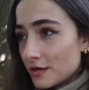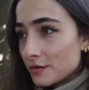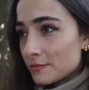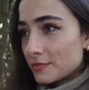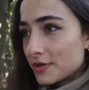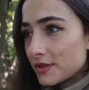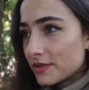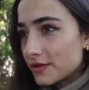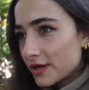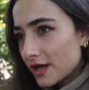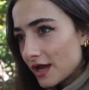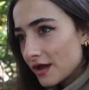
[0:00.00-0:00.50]

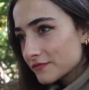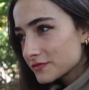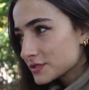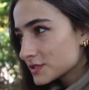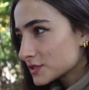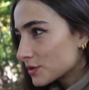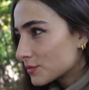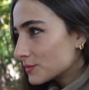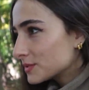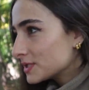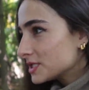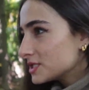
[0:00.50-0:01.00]
but they have
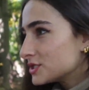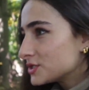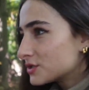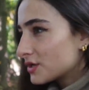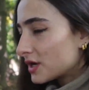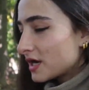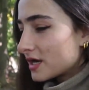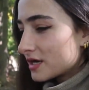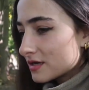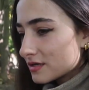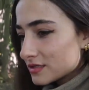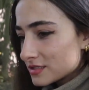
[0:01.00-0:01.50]
so many
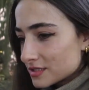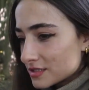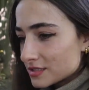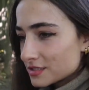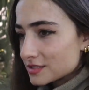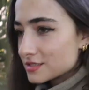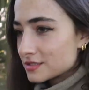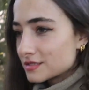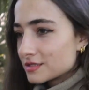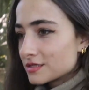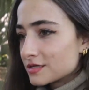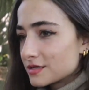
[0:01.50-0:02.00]
trails
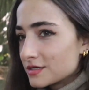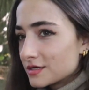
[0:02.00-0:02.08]
and